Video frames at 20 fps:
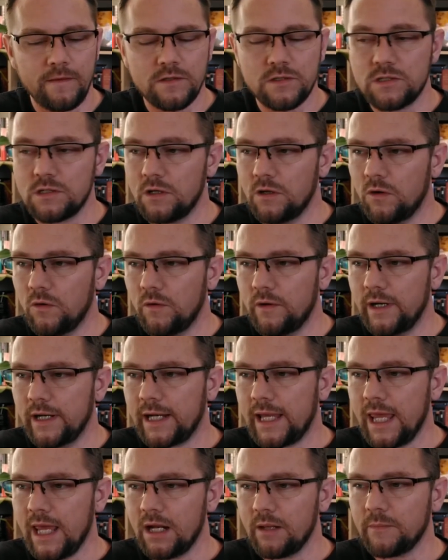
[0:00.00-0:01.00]
So
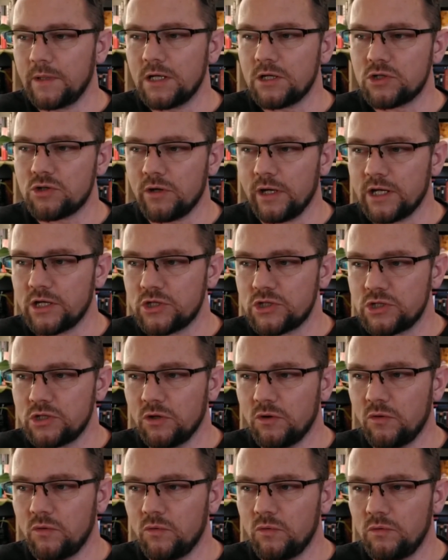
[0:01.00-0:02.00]
again, I'm going to try to
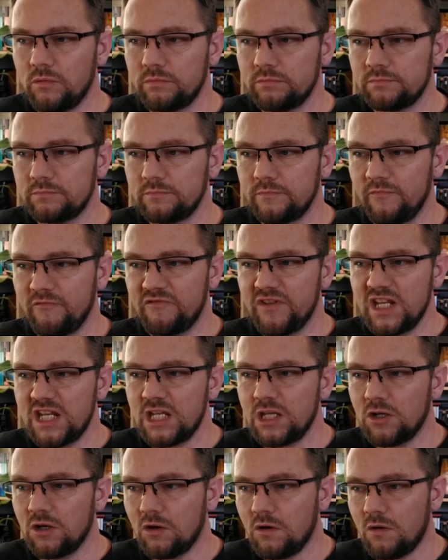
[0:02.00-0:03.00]
show
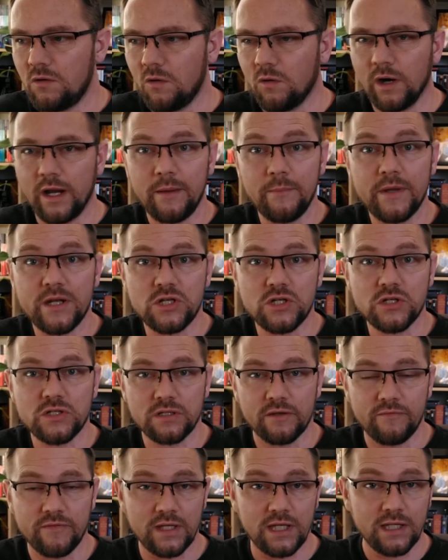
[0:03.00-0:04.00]
video or images
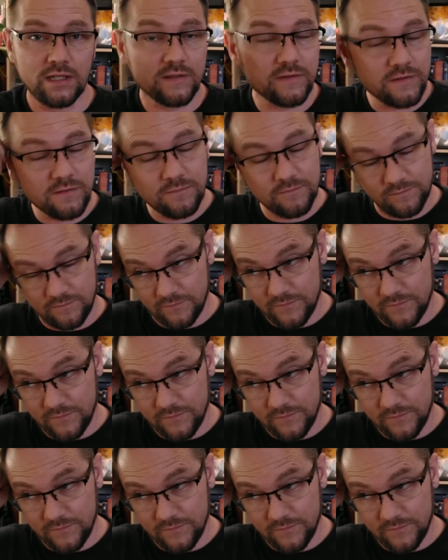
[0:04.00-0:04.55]
of these.